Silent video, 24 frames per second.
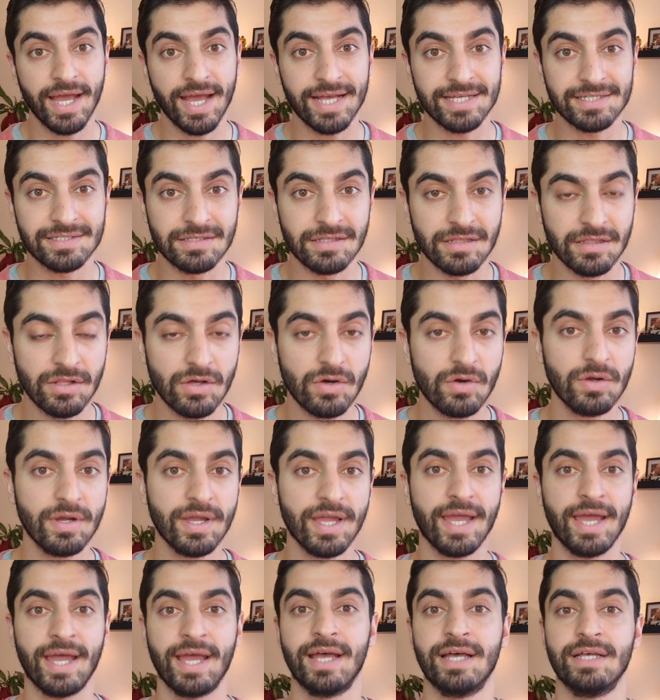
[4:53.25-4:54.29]
as long
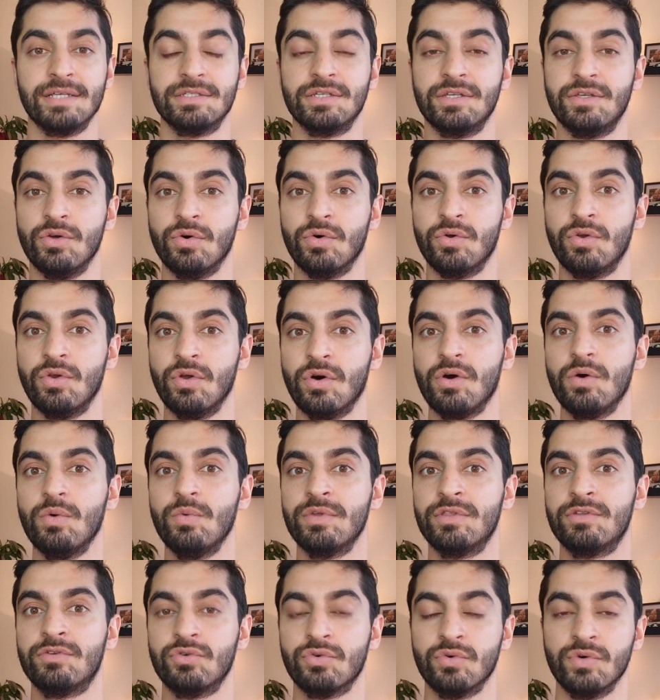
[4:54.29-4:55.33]
as you're not
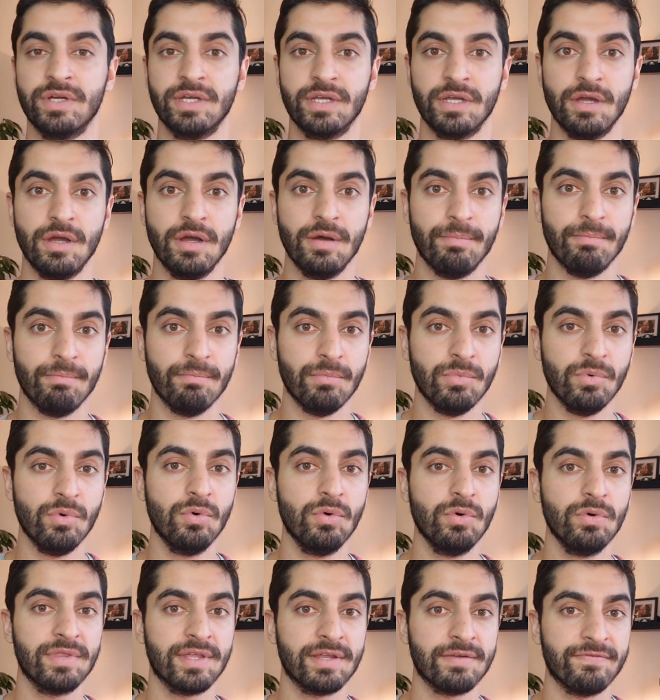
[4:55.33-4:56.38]
withdrawing
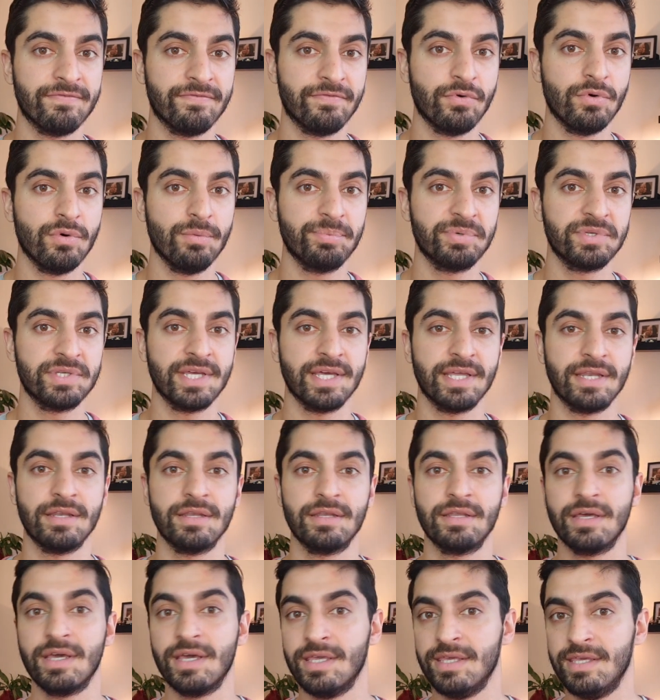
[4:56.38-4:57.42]
more than 4%
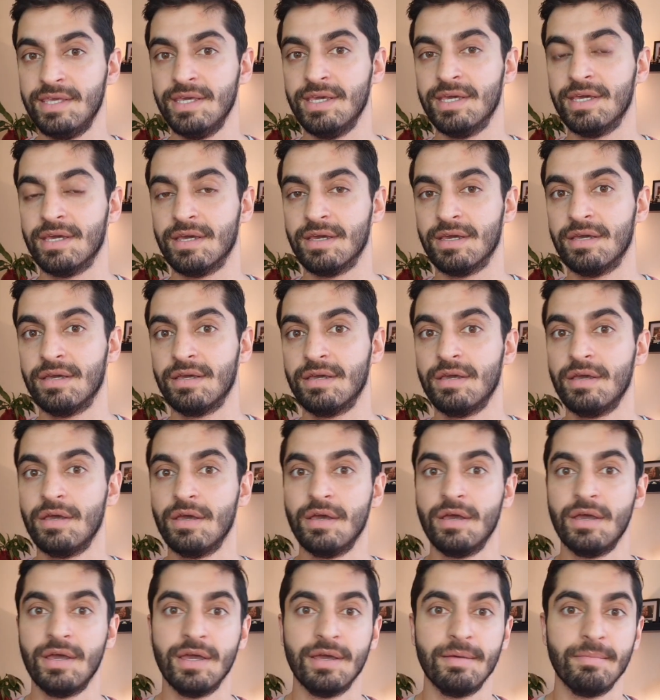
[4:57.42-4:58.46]
a year
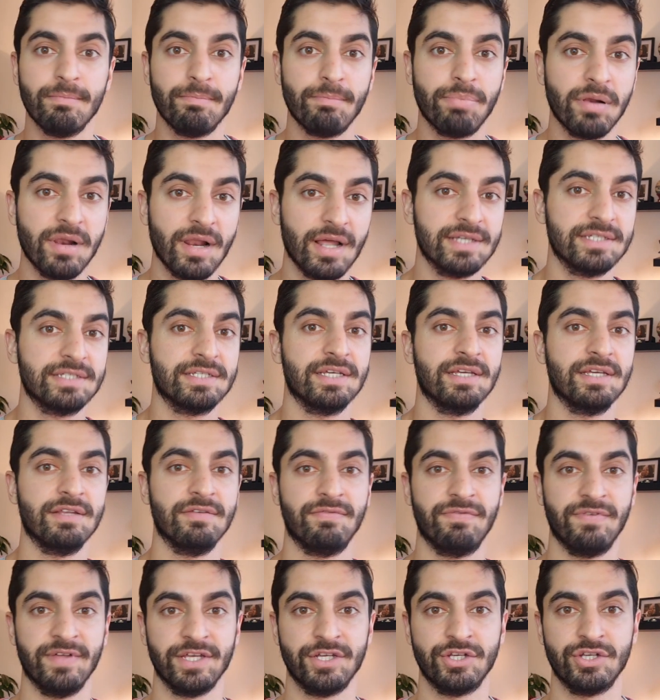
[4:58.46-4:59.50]
plus
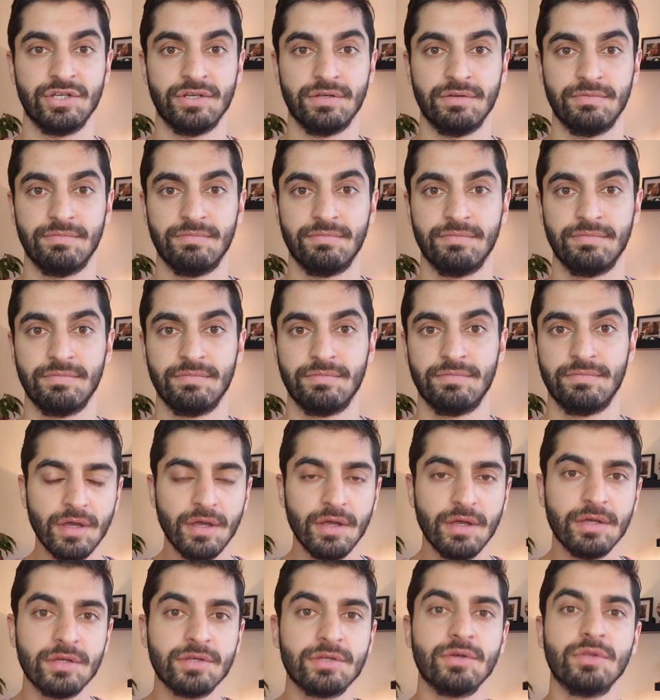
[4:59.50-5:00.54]
inflation.
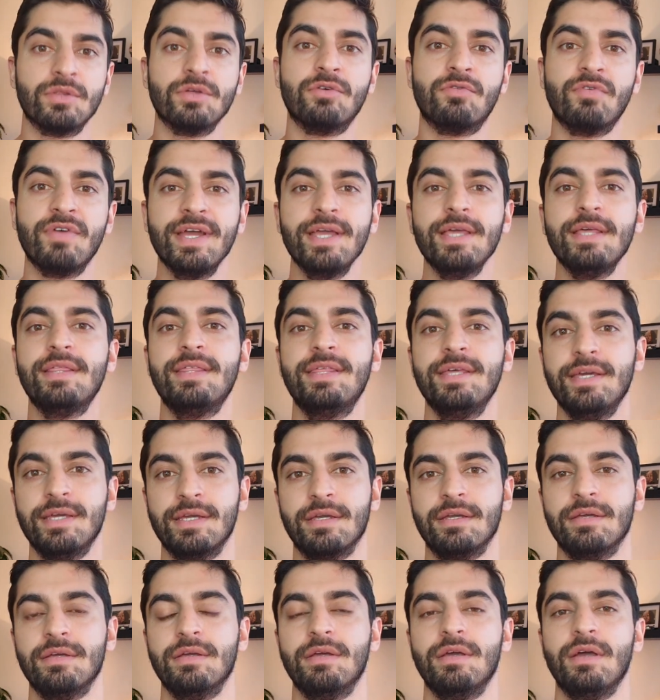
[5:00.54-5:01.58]
So the great
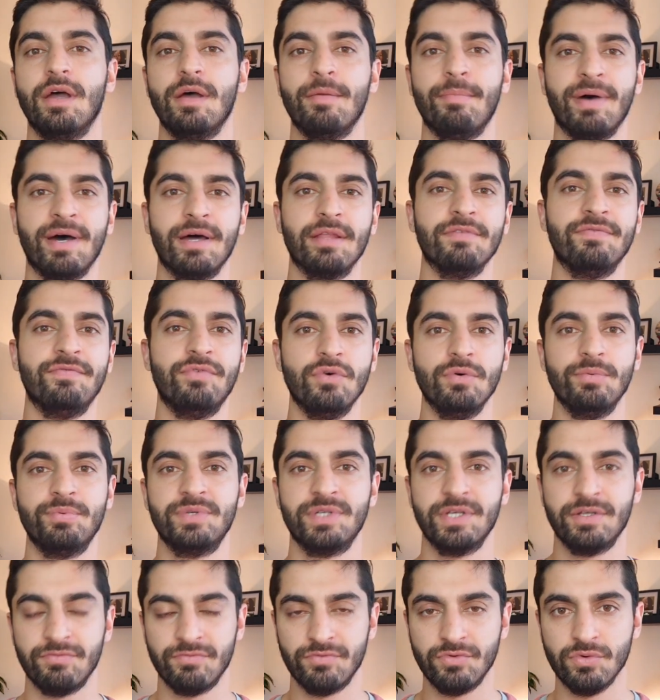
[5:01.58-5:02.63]
thing about the
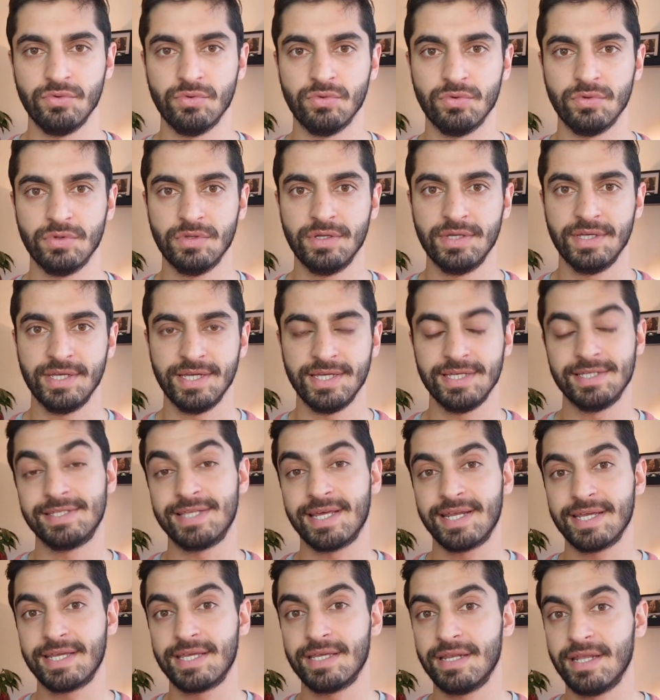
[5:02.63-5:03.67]
4% rule is that
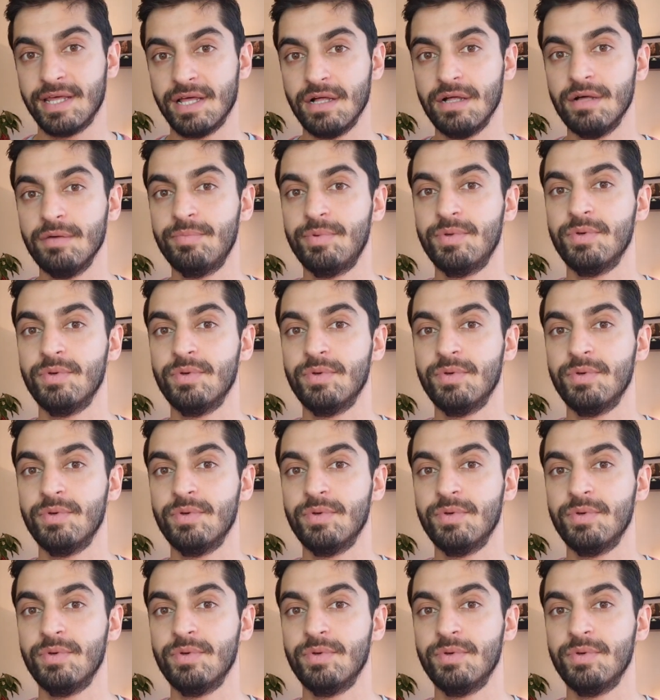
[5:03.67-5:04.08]
it can help you